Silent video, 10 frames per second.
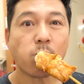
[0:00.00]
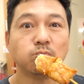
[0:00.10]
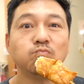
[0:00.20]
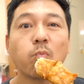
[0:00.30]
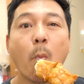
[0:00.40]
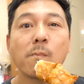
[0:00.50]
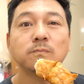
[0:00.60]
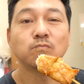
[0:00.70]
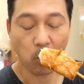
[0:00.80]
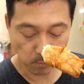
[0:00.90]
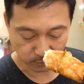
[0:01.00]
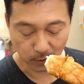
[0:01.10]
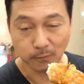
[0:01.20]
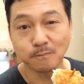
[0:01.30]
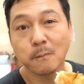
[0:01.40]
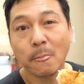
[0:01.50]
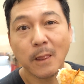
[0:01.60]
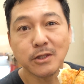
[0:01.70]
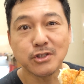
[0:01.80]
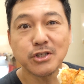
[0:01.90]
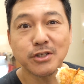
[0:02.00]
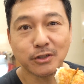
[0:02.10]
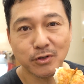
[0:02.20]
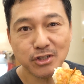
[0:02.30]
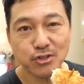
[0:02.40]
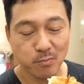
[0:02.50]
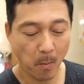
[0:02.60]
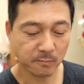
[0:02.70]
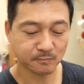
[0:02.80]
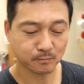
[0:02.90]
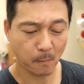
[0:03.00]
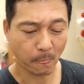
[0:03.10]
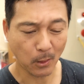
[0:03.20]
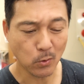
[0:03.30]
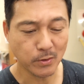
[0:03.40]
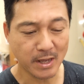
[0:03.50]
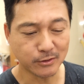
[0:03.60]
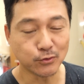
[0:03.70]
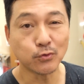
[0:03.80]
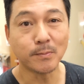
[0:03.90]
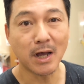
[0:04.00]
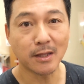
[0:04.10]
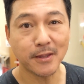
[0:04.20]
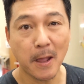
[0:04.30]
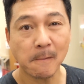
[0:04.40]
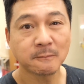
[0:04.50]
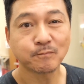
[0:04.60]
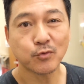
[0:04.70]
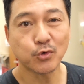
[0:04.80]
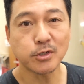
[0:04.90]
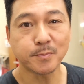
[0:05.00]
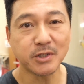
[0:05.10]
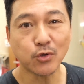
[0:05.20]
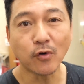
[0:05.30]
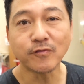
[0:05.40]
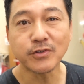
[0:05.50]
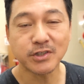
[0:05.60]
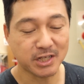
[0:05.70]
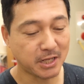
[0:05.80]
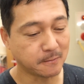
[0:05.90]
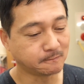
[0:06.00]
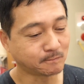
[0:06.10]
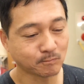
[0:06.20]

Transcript: Mm. oh my god, did you hear that crunch? oh, that yuba, that crispy tofu skin.